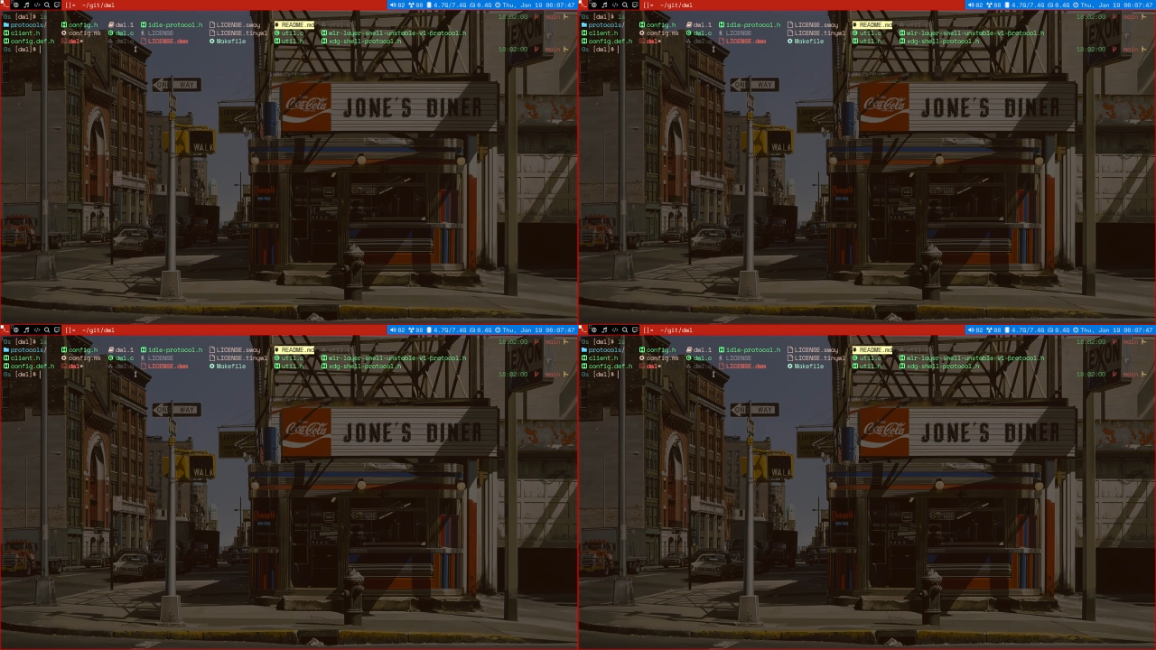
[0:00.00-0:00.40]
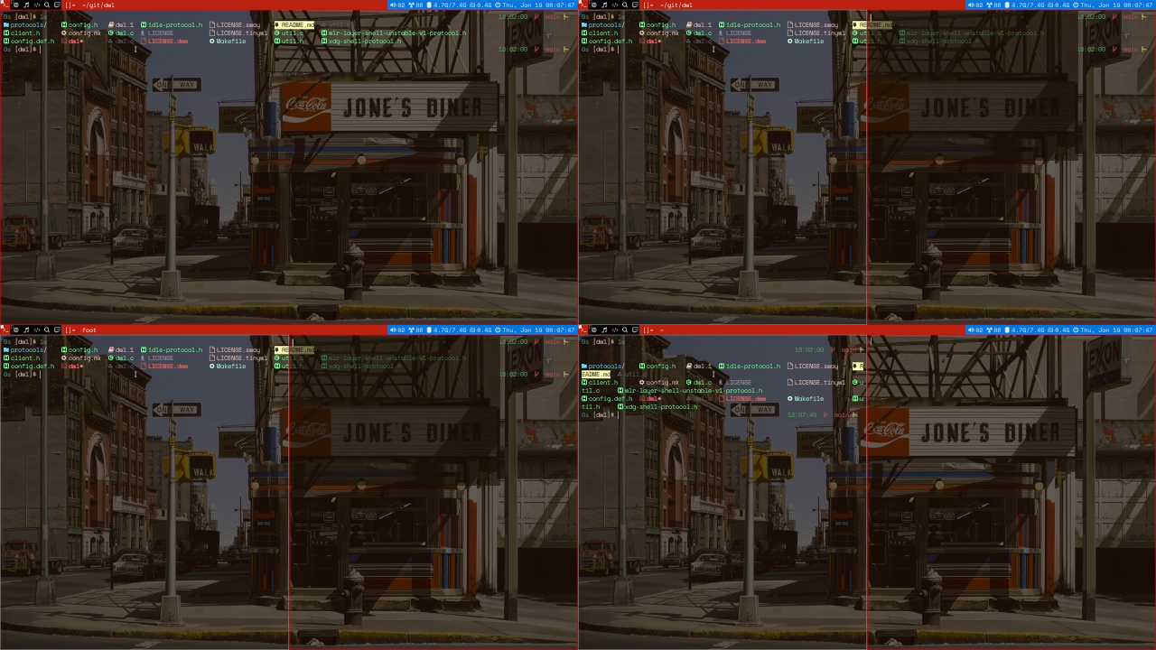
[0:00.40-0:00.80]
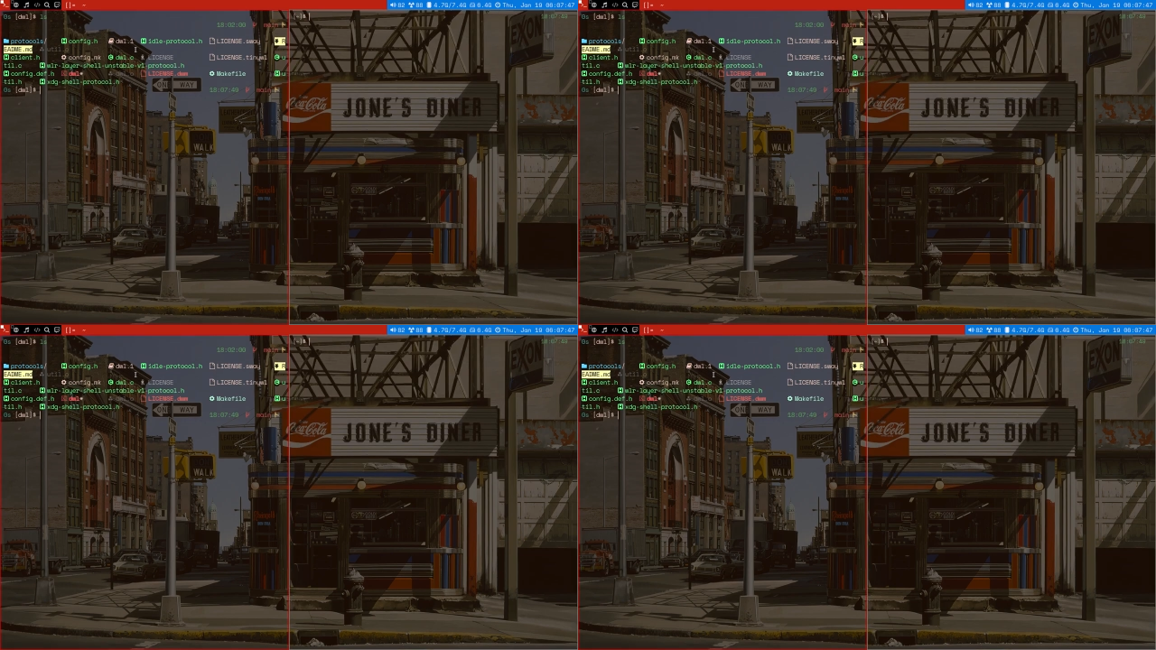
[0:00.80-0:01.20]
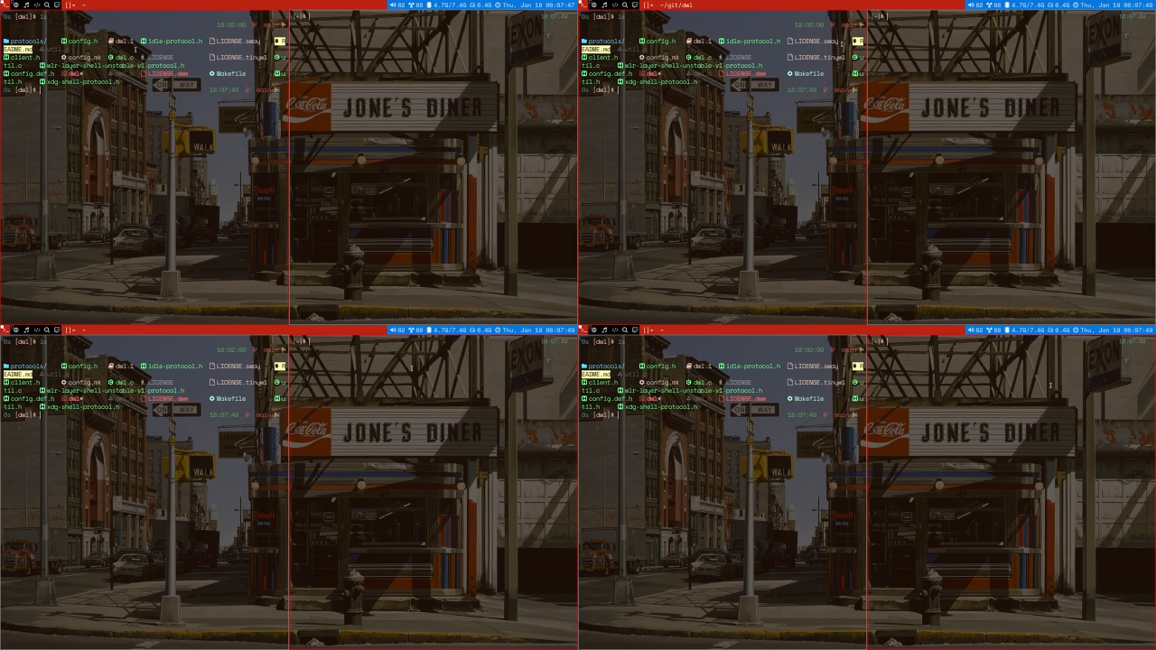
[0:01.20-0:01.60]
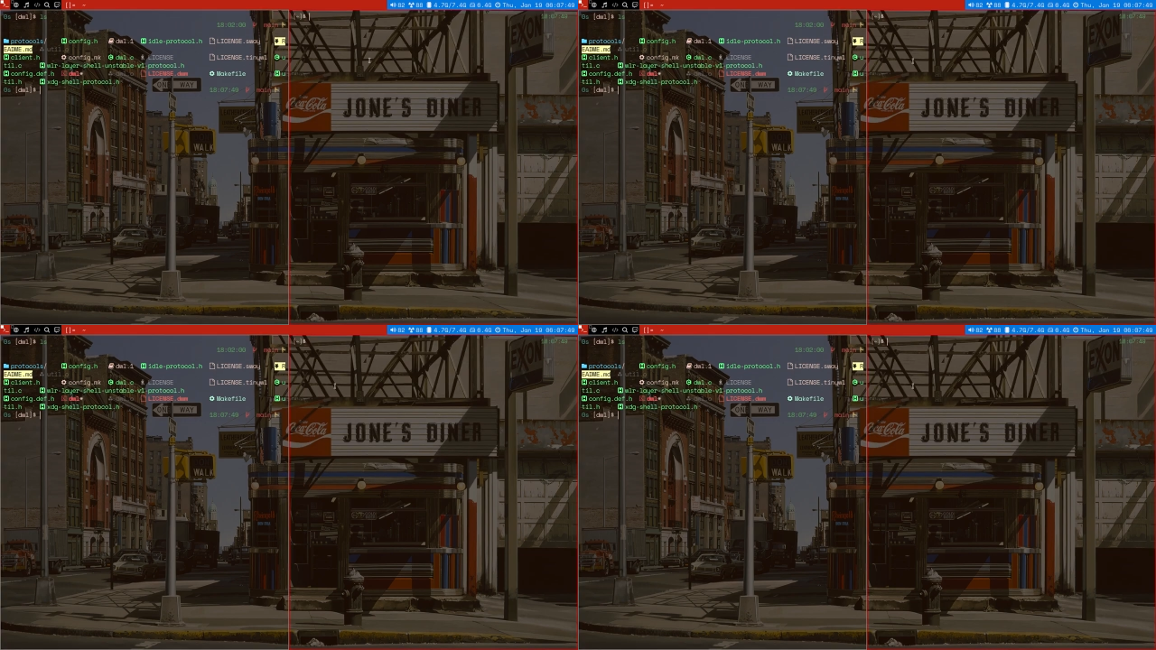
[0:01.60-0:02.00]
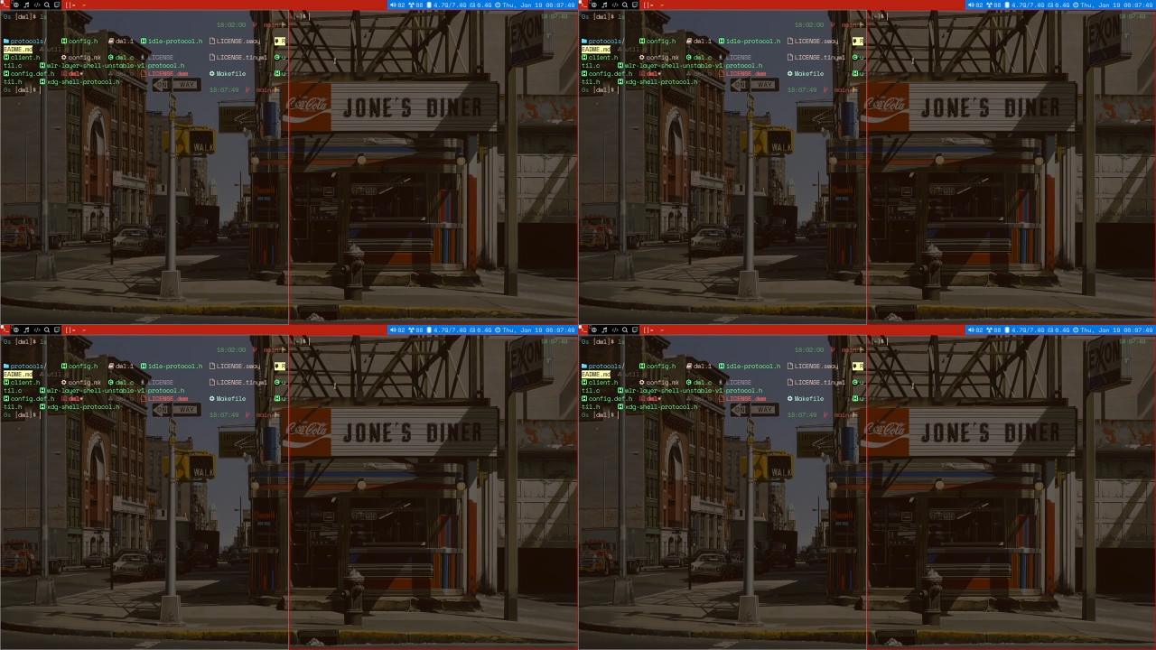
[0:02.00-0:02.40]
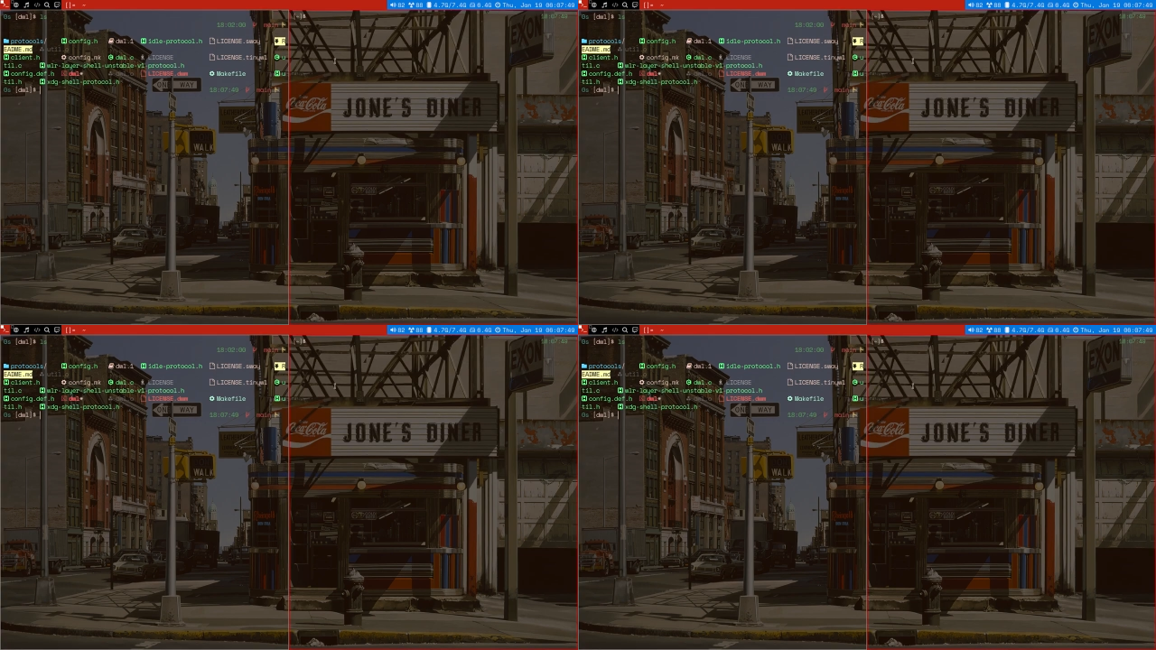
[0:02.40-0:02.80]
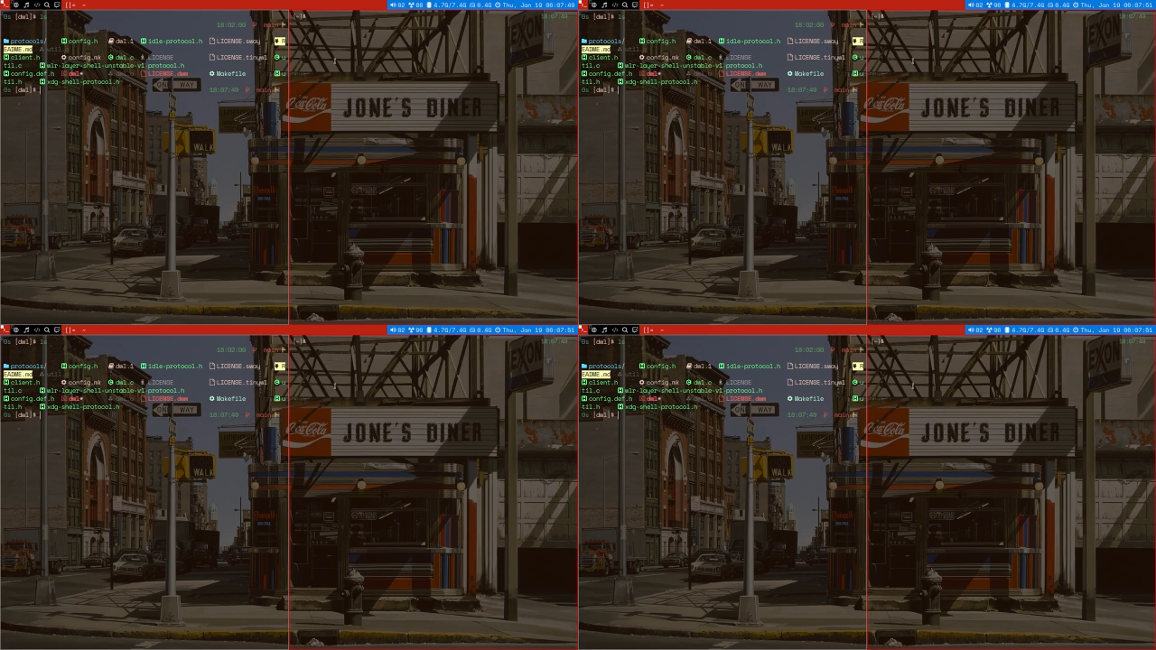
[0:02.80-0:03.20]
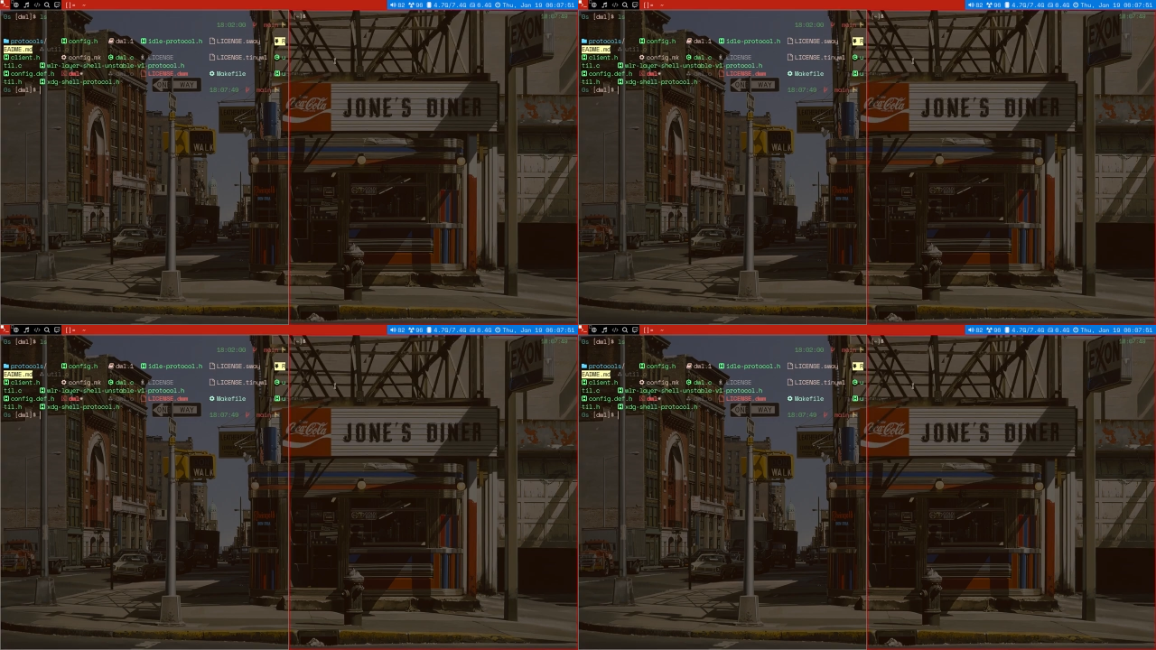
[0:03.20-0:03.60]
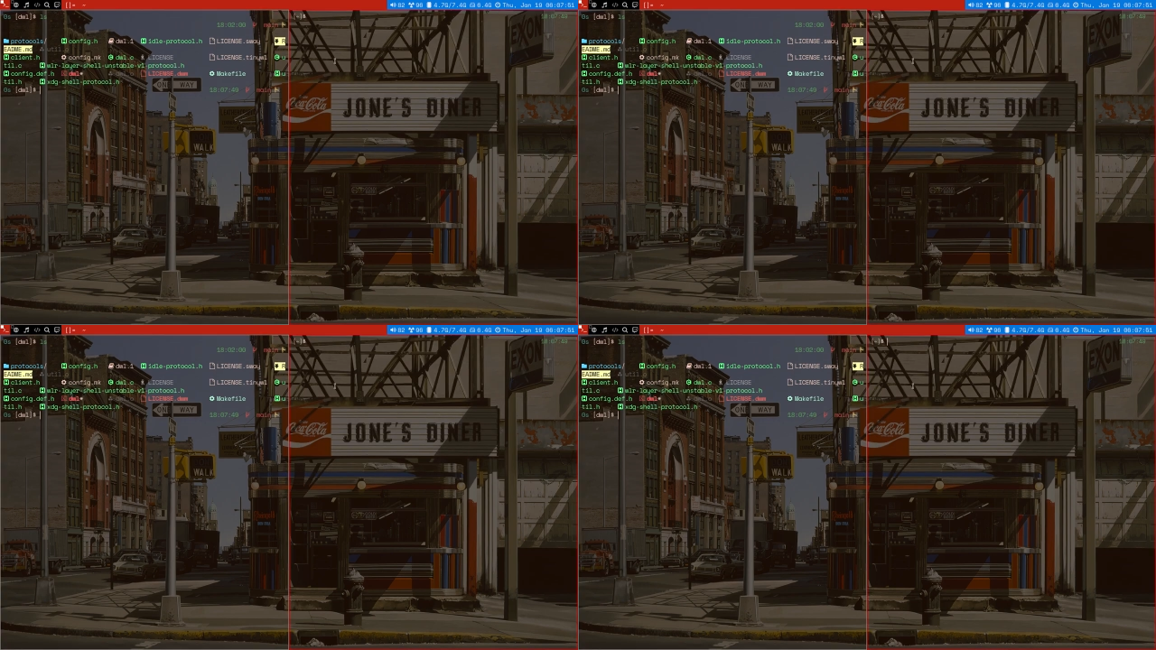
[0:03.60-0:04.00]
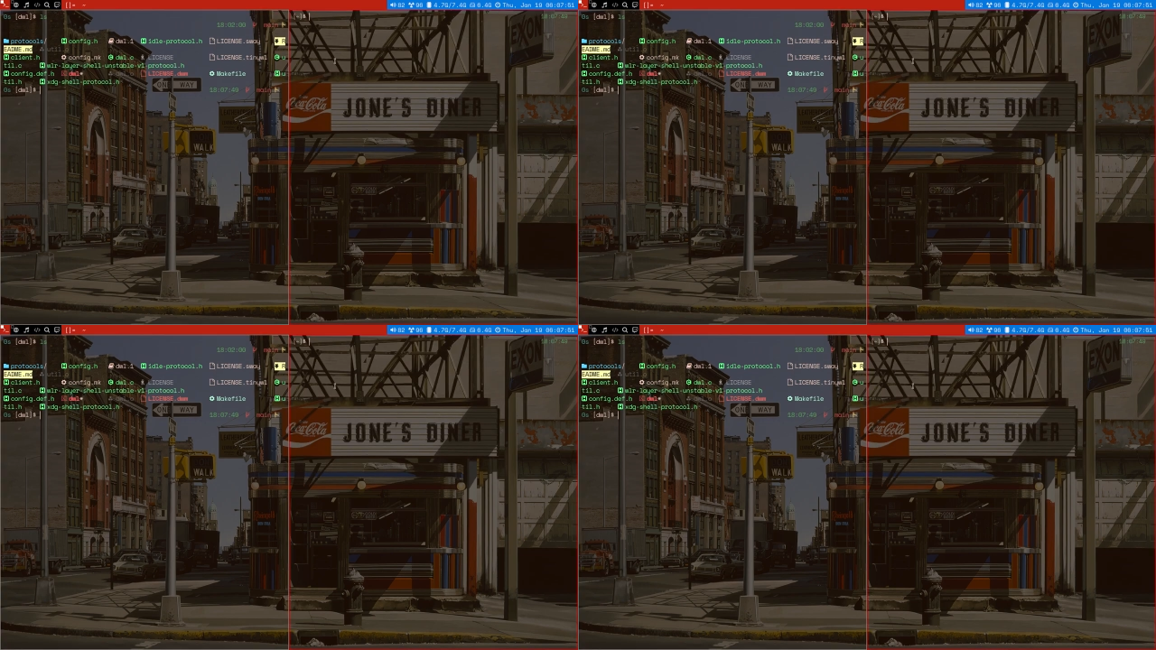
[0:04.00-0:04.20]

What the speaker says: Nobody's mouth can be seen.